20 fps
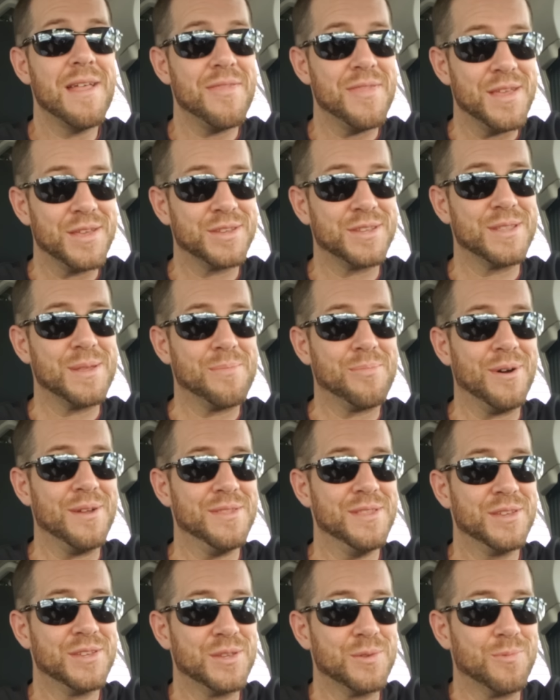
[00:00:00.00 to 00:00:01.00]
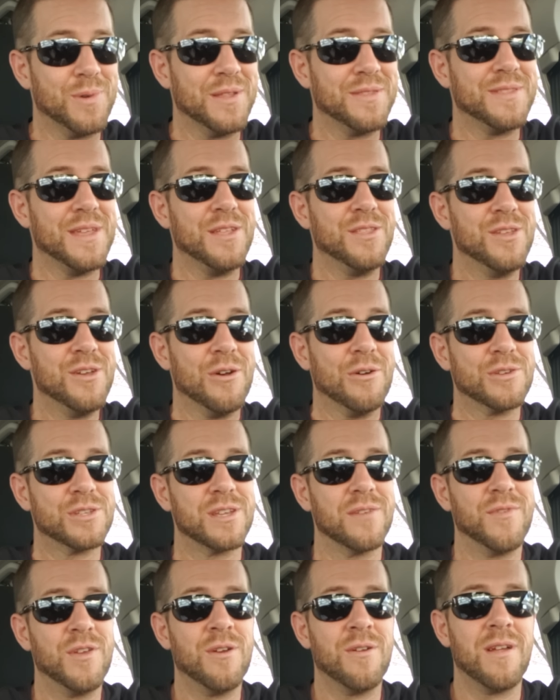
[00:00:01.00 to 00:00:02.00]
This is the point. This is what they do.
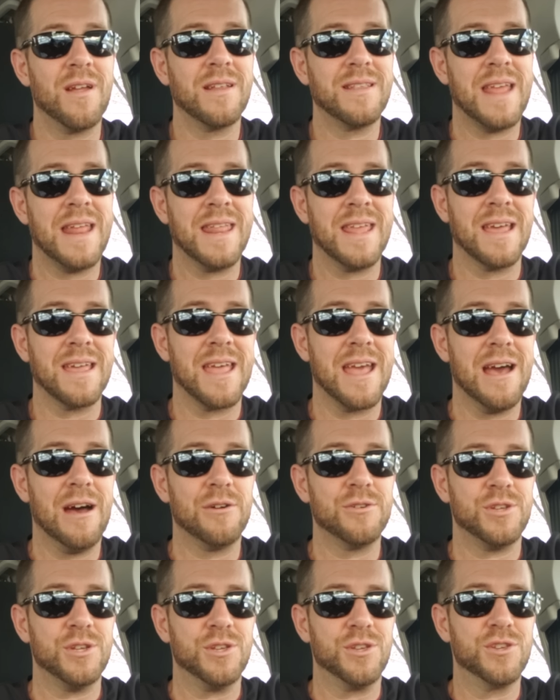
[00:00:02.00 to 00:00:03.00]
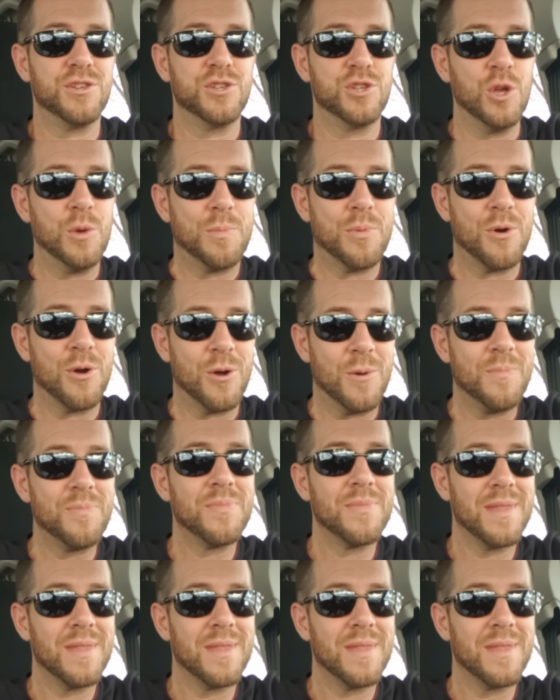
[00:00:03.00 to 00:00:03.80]
So if you're dating a gal and she's super